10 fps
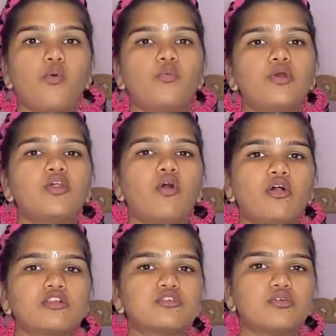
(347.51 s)
would
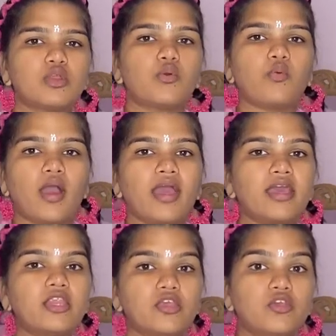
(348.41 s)
also
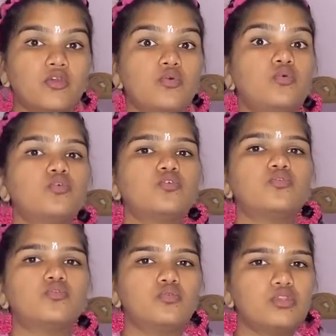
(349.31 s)
require you
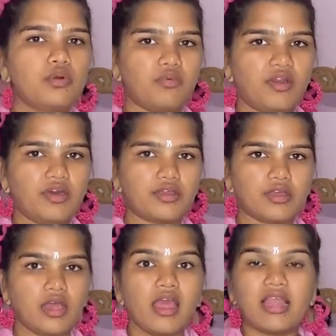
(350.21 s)
to do the work.